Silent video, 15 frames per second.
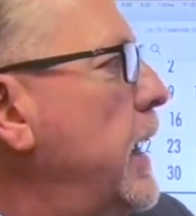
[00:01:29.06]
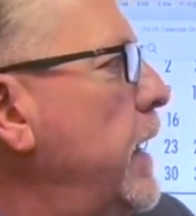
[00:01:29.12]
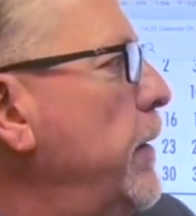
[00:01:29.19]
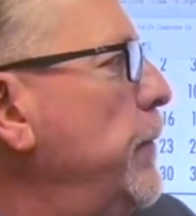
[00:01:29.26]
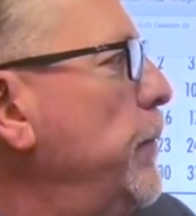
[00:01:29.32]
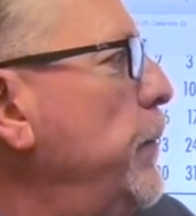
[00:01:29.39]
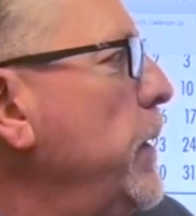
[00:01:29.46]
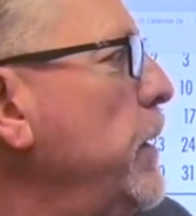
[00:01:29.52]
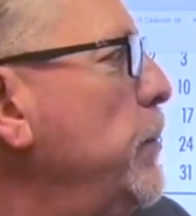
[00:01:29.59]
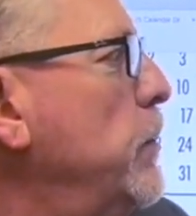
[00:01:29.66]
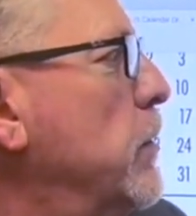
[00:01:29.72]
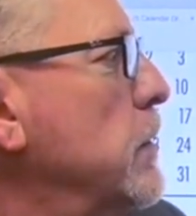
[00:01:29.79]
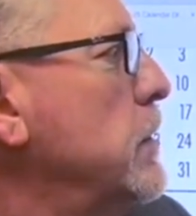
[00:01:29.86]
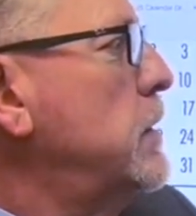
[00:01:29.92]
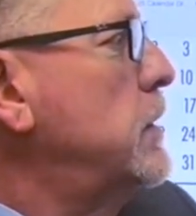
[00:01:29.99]
we
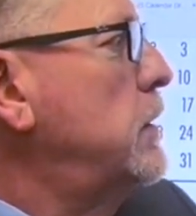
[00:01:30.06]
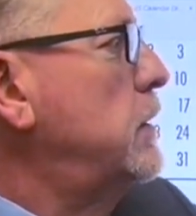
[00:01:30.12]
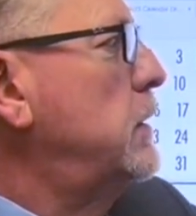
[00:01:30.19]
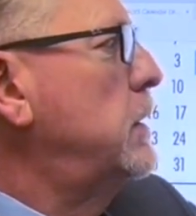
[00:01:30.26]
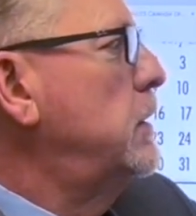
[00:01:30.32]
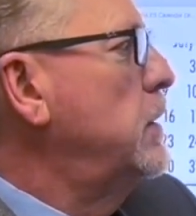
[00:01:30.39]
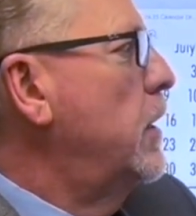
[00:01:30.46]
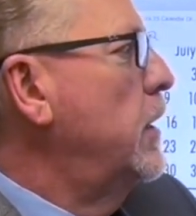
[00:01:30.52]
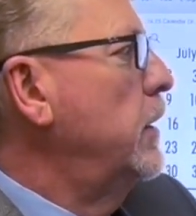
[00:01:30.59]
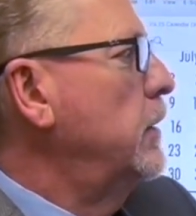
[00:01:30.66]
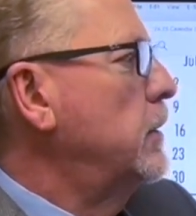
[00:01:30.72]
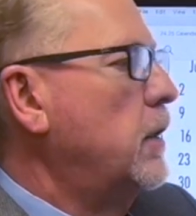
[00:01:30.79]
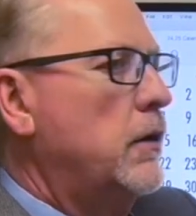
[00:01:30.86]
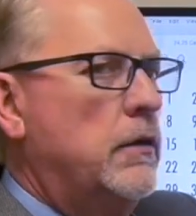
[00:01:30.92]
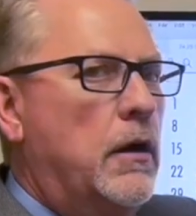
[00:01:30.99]
will start,
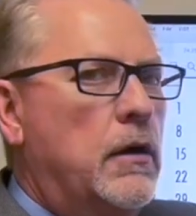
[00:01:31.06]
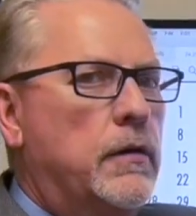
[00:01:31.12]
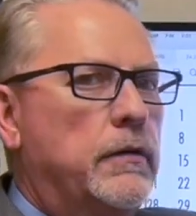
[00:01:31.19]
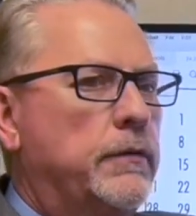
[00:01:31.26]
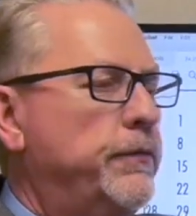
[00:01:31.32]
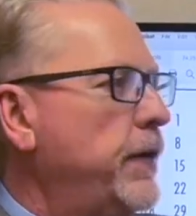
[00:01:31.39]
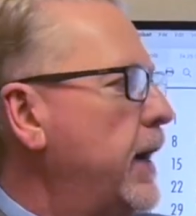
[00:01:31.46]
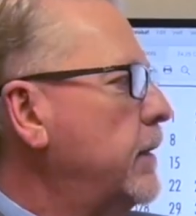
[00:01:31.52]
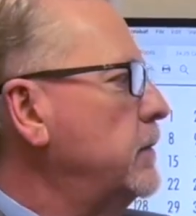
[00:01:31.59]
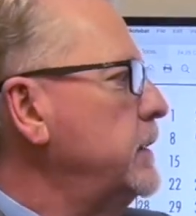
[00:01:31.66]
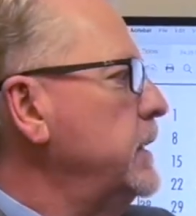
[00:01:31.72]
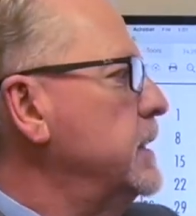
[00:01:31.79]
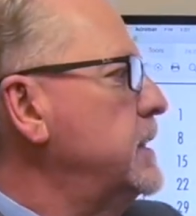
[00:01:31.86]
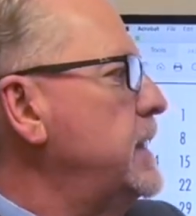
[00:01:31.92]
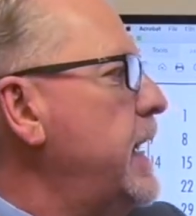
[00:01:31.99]
all faculty
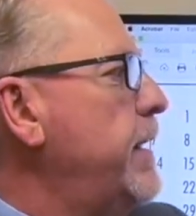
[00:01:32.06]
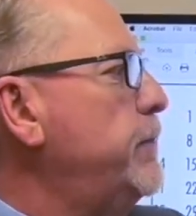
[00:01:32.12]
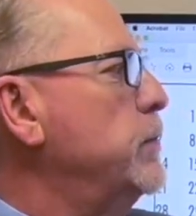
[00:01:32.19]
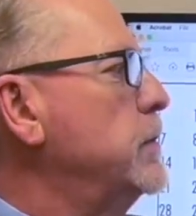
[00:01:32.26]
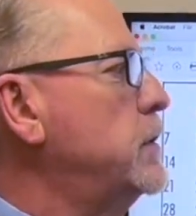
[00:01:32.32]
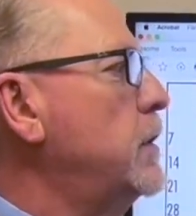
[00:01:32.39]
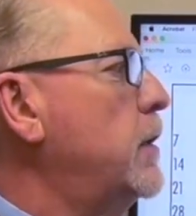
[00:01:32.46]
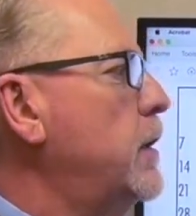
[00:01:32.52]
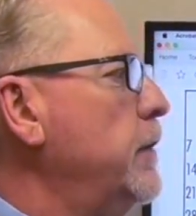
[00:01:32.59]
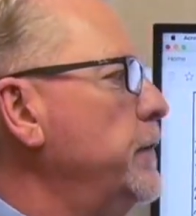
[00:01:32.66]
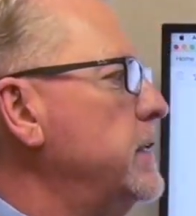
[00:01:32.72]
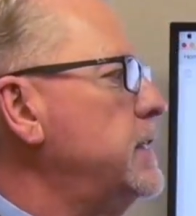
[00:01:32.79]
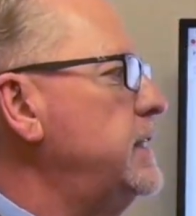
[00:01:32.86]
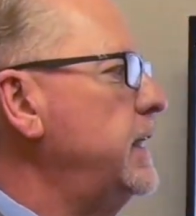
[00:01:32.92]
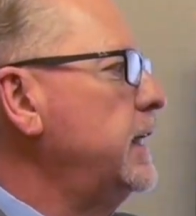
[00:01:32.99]
and staff will start on the
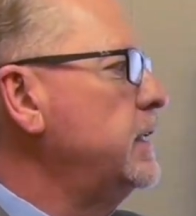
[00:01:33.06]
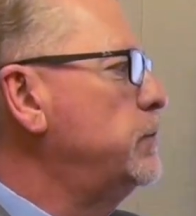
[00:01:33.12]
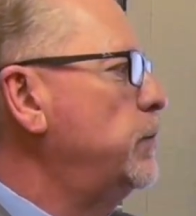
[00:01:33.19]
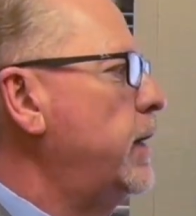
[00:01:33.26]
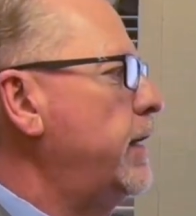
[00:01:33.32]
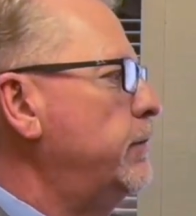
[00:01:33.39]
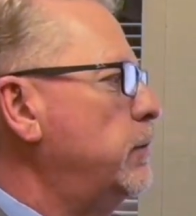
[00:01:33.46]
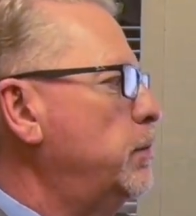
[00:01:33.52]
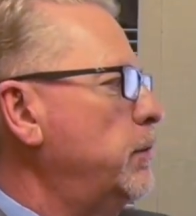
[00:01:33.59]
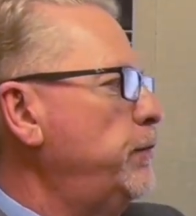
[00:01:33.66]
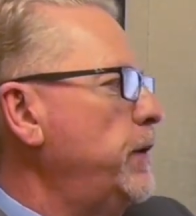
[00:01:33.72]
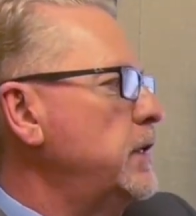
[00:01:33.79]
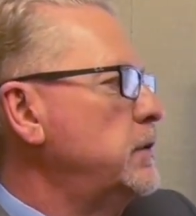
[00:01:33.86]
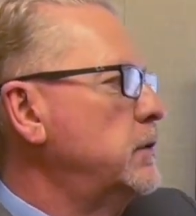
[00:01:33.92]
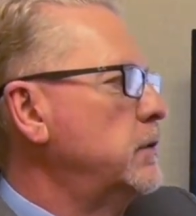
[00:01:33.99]
6th. We'll have a
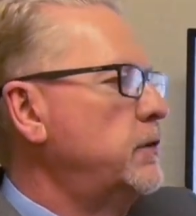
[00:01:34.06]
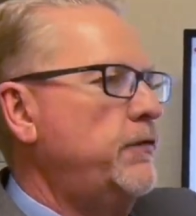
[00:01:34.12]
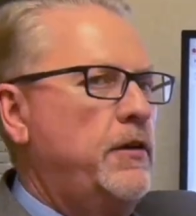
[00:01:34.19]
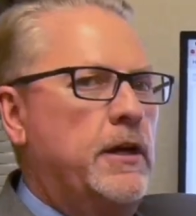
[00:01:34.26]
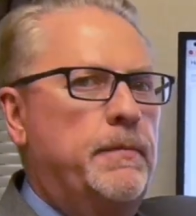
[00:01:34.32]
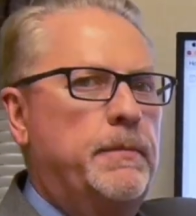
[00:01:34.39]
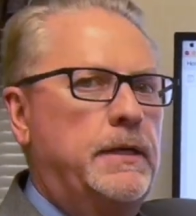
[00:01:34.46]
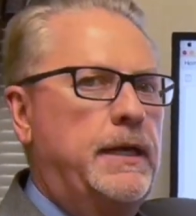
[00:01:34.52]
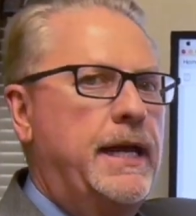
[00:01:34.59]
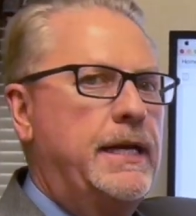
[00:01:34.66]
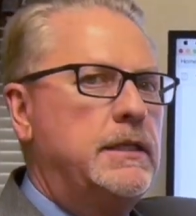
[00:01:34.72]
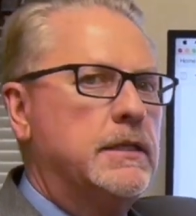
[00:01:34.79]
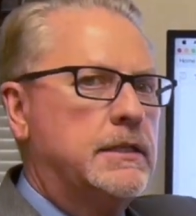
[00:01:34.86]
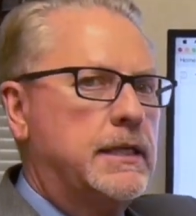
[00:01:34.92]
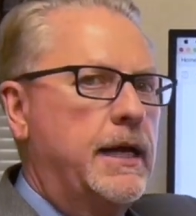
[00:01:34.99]
professional development day
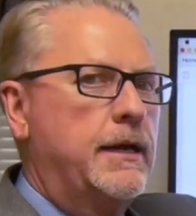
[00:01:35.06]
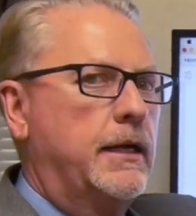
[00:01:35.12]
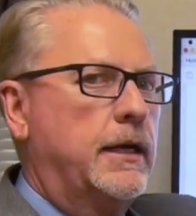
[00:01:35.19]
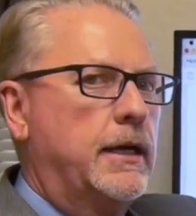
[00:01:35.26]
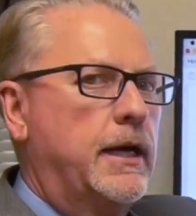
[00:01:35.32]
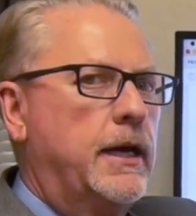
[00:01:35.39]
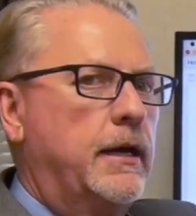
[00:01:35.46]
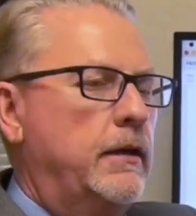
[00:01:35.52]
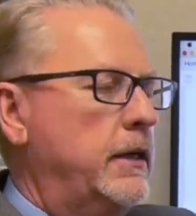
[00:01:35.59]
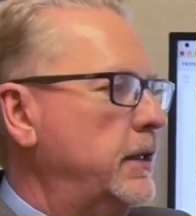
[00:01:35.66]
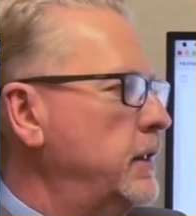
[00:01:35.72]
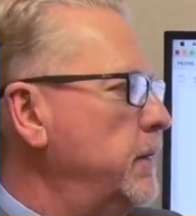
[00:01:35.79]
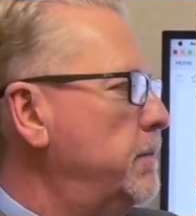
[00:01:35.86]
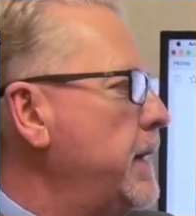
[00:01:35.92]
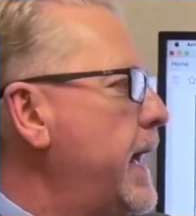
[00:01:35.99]
just like in
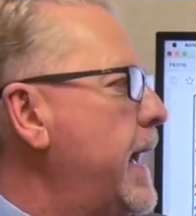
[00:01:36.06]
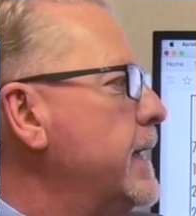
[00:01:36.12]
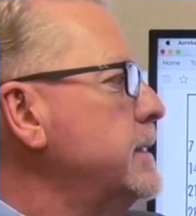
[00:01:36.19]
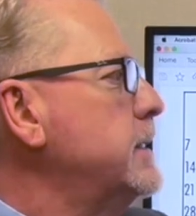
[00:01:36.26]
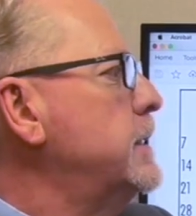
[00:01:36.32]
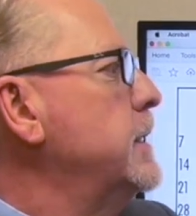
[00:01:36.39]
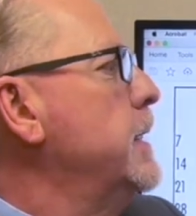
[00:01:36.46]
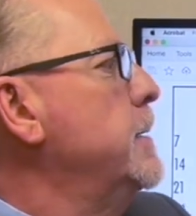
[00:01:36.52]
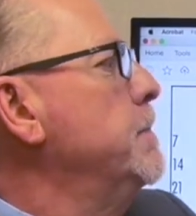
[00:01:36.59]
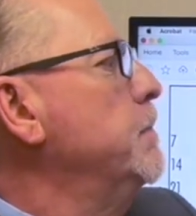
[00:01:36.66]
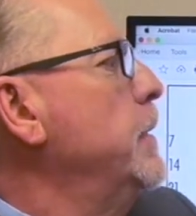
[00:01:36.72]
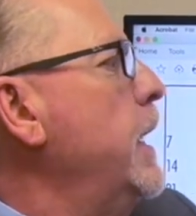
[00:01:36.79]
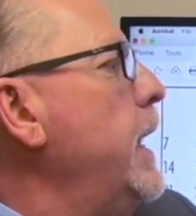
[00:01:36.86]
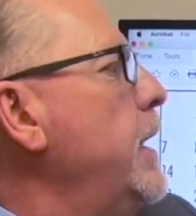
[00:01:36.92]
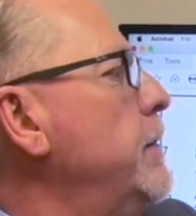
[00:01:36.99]
the past,
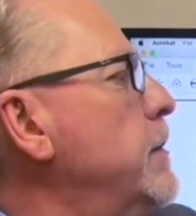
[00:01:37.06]
and the